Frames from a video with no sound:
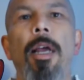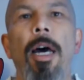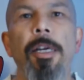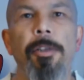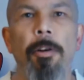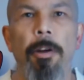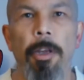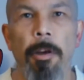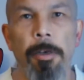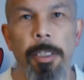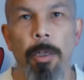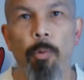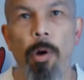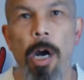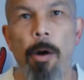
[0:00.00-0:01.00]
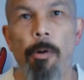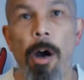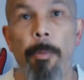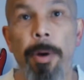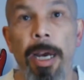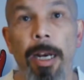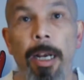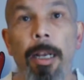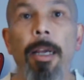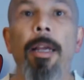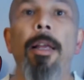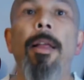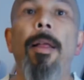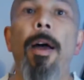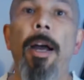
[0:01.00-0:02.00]
I start using the wah-wah pedal,
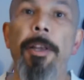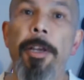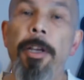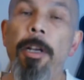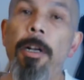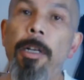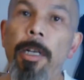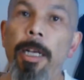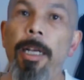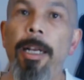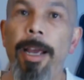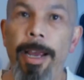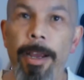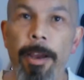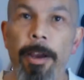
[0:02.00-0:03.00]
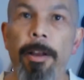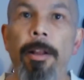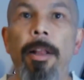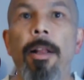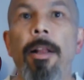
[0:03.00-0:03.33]
and you can clearly hear